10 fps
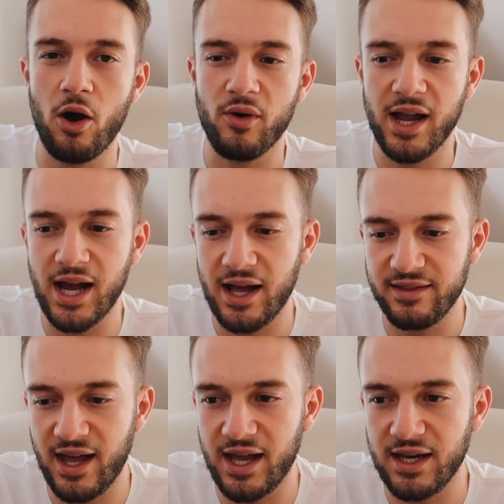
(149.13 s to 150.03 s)
Okay.
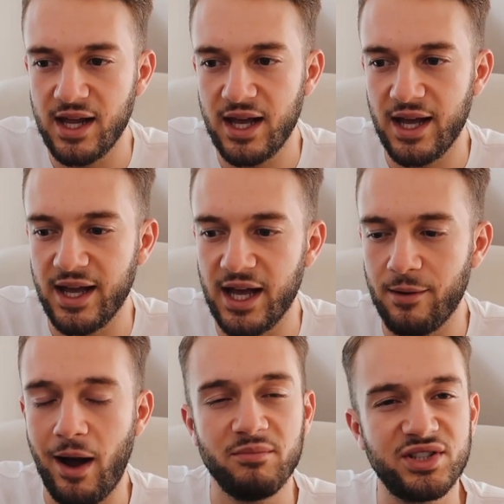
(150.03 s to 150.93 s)
And then
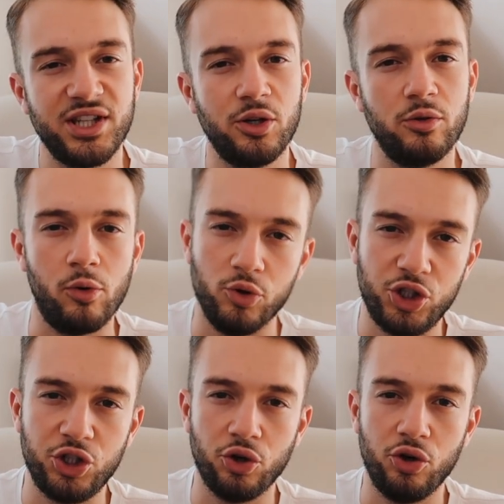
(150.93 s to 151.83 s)
um, I'm still
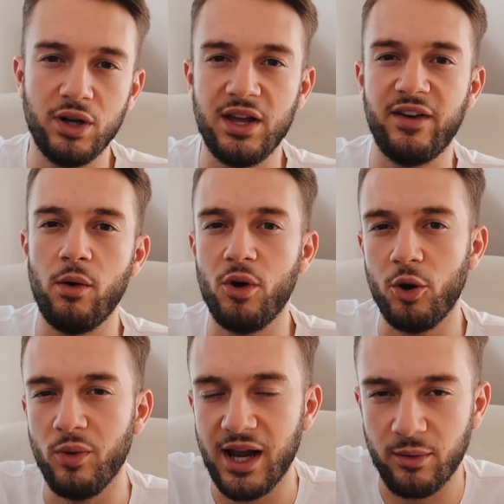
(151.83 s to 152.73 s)
unsure if I
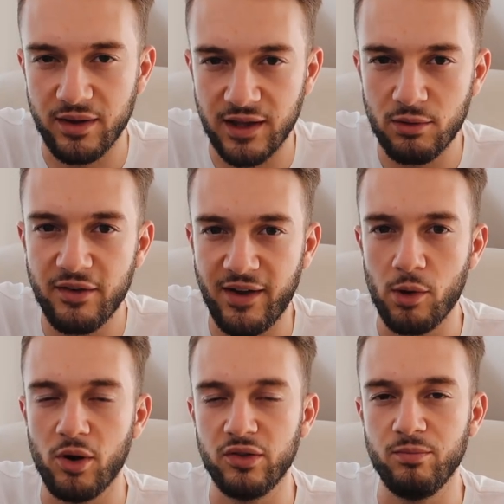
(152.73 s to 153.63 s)
want to work with you, if
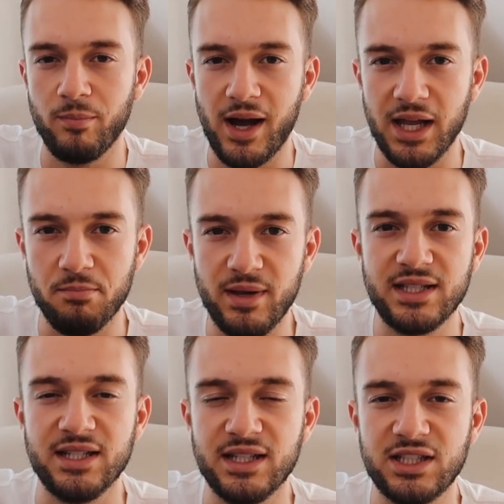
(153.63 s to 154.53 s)
I want my
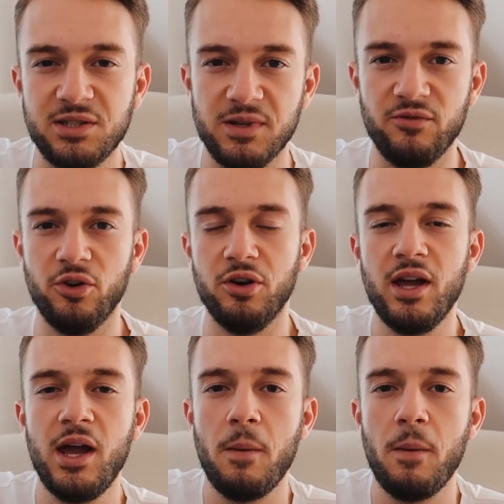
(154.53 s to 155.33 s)
business to be run